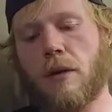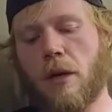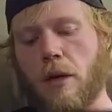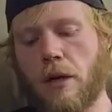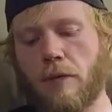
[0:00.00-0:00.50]

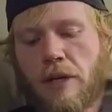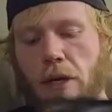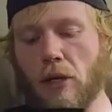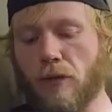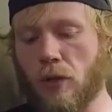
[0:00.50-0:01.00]
It
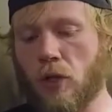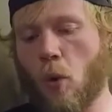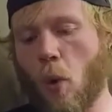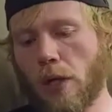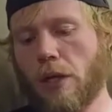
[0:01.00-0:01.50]
retails for
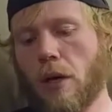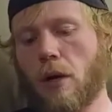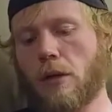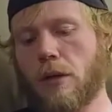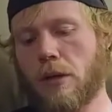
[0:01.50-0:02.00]

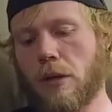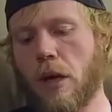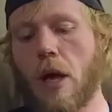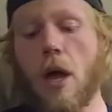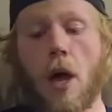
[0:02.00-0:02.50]
$20.
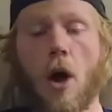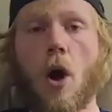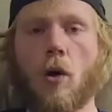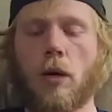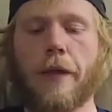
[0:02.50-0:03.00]

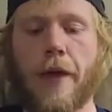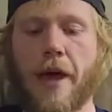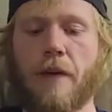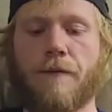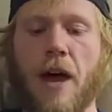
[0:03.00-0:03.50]
Oh, and
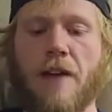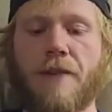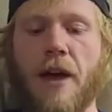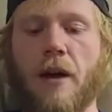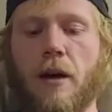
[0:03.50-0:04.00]
that
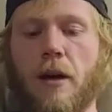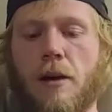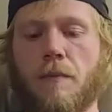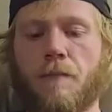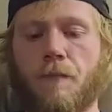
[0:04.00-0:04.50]

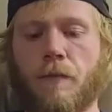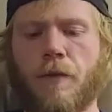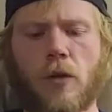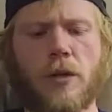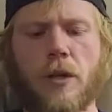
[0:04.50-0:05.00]
5
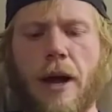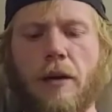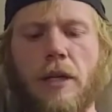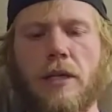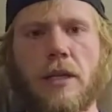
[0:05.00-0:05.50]
filter
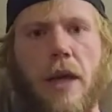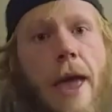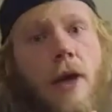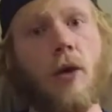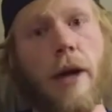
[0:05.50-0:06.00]
LED
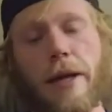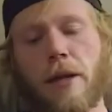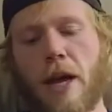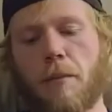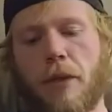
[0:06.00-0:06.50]
angle
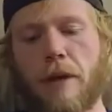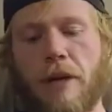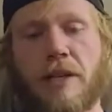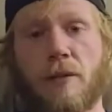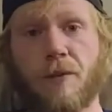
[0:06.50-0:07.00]
headlamp, that
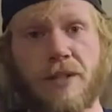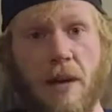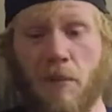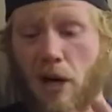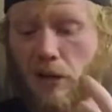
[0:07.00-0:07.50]
retailed for
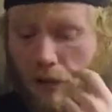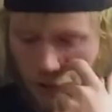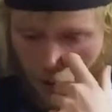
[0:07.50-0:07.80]
$10.